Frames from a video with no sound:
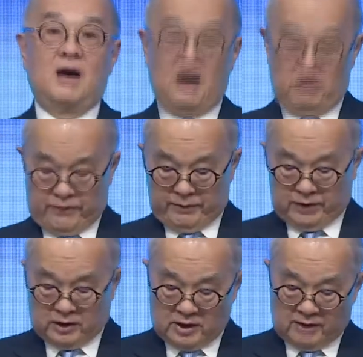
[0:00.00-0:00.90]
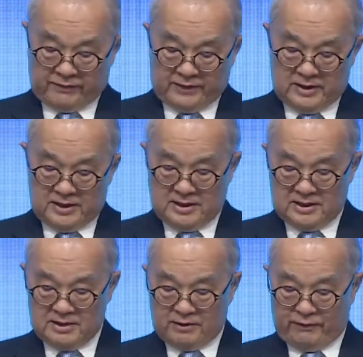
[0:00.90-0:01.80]
Alvin Toffler,
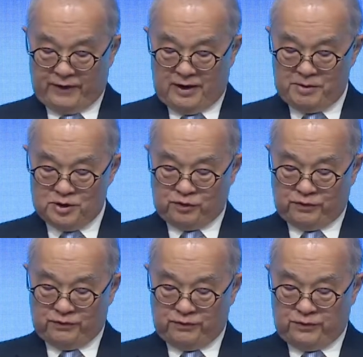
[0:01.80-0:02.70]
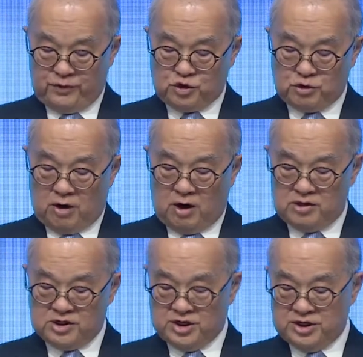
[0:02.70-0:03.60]
the famous
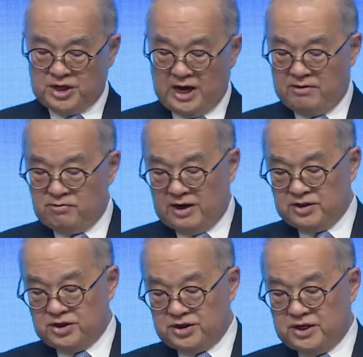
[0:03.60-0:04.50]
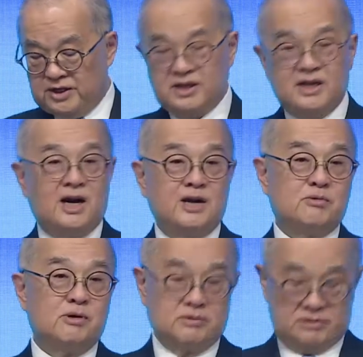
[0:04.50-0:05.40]
futurologist and writer, said, and I
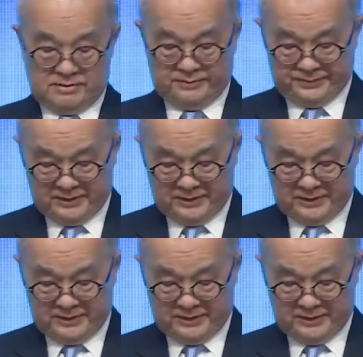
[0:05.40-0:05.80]
quote,